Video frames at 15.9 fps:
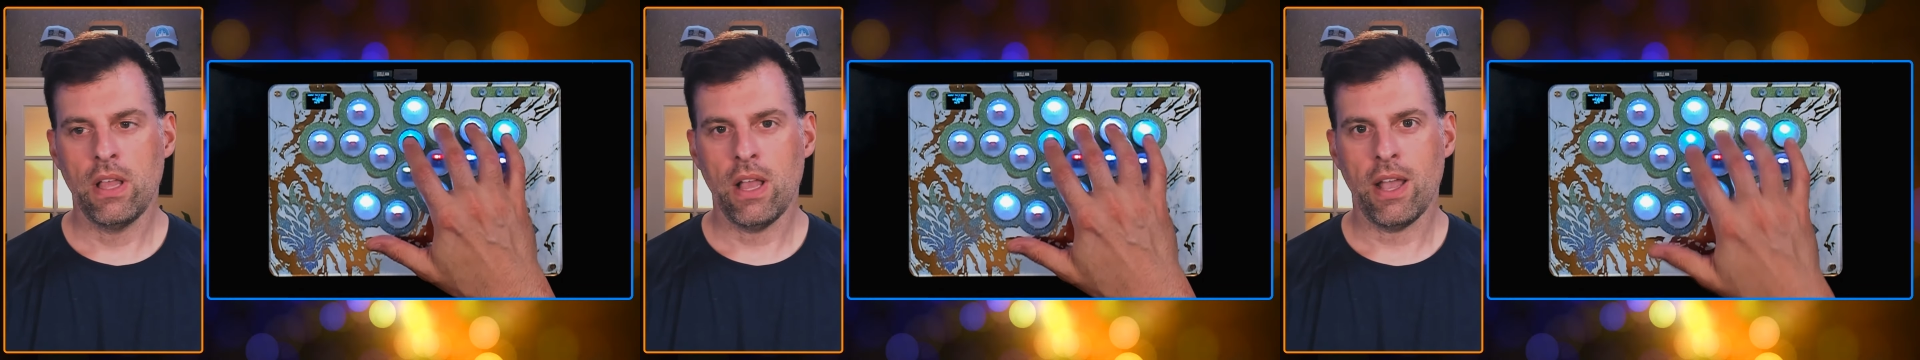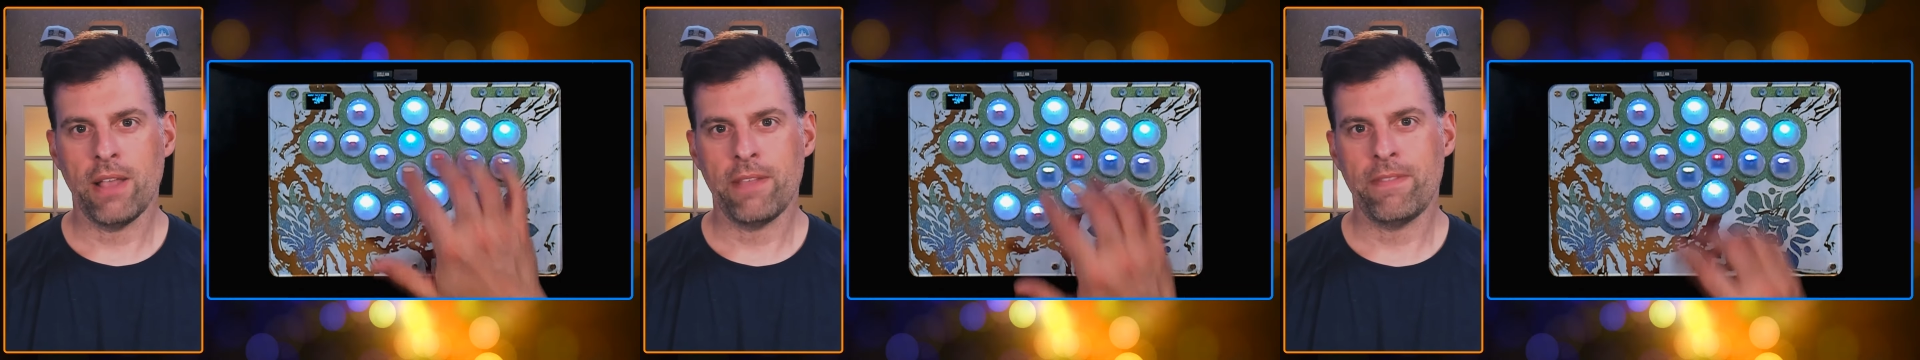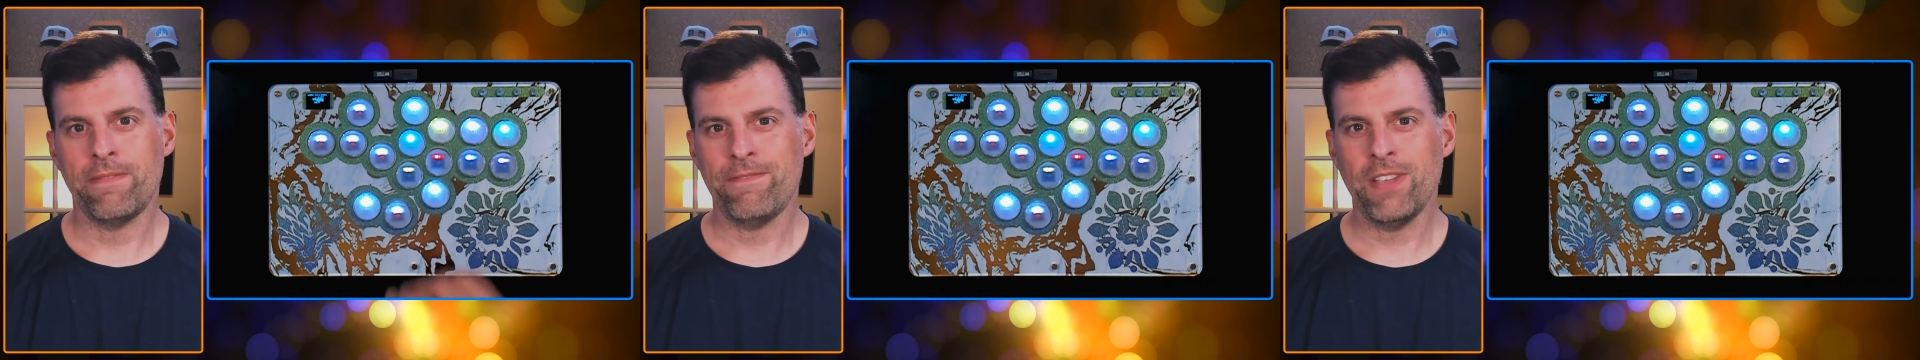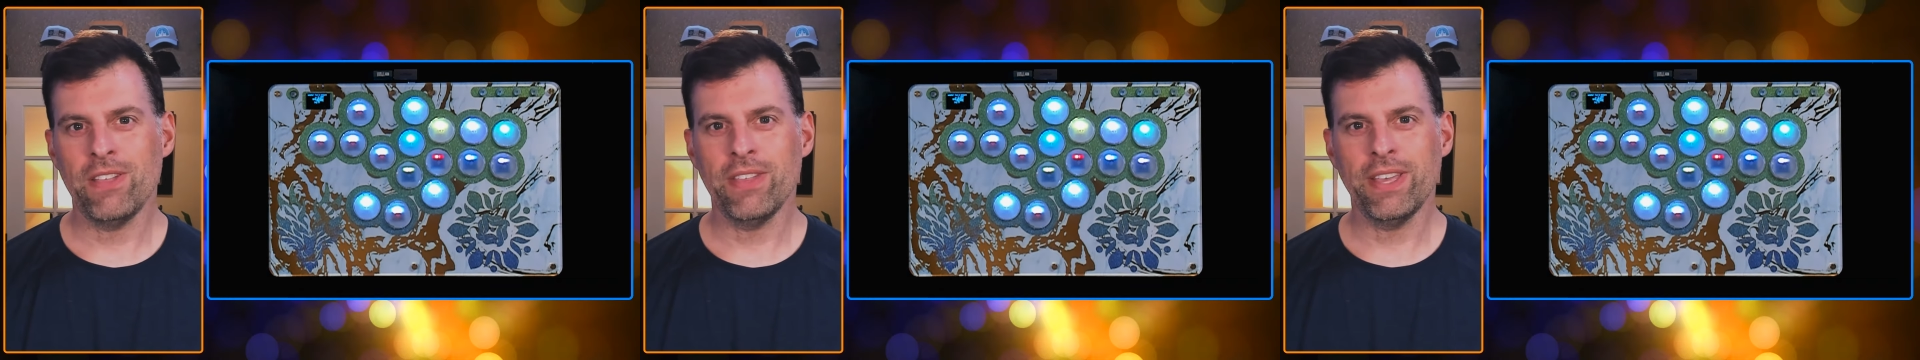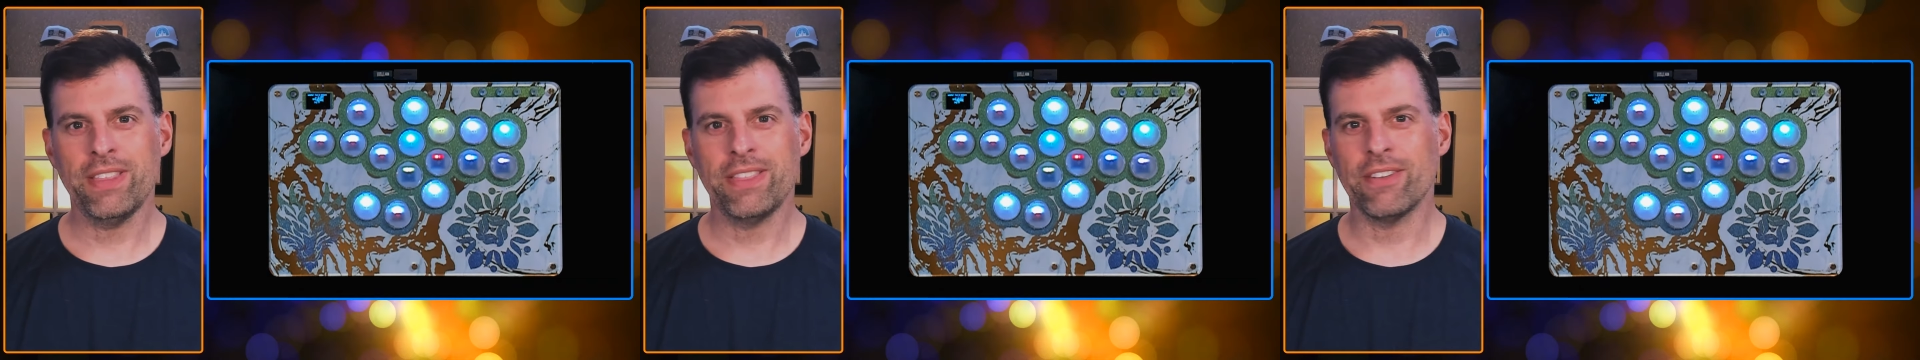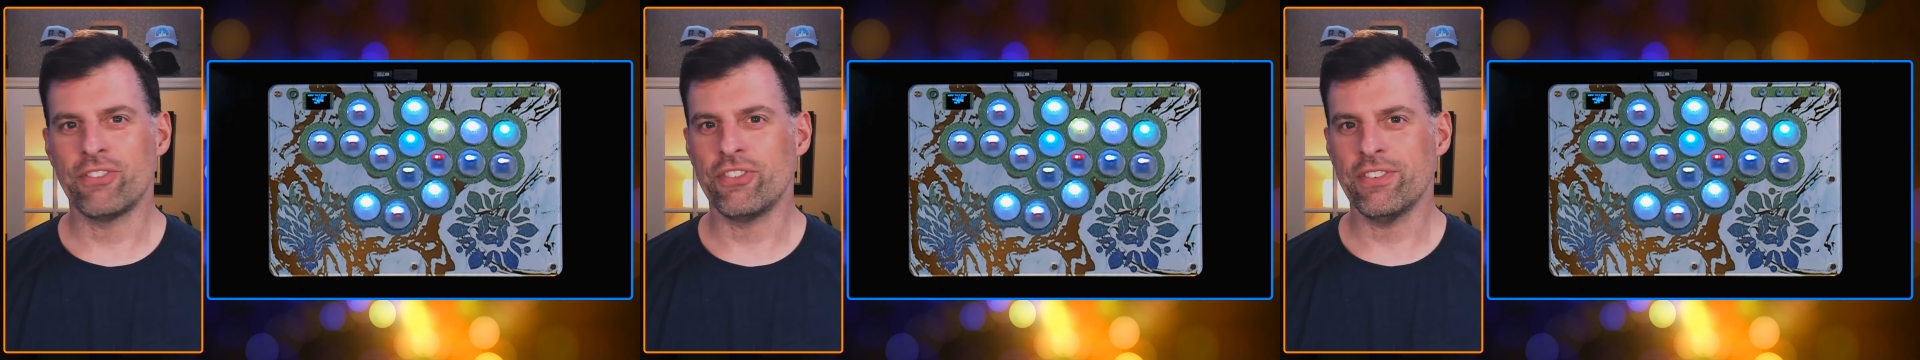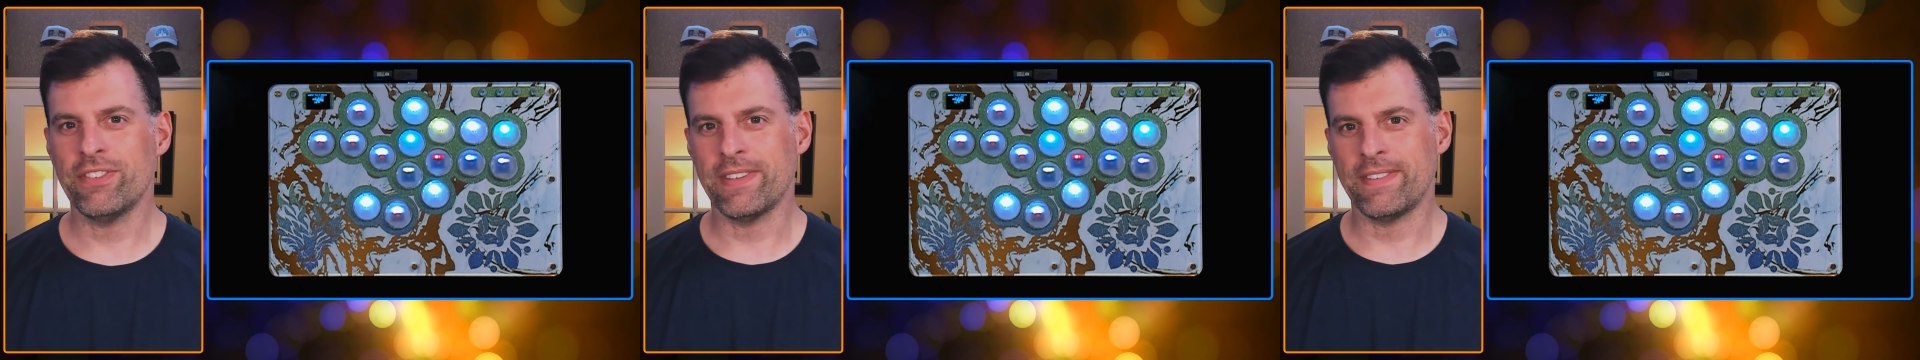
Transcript: I feel like they're just a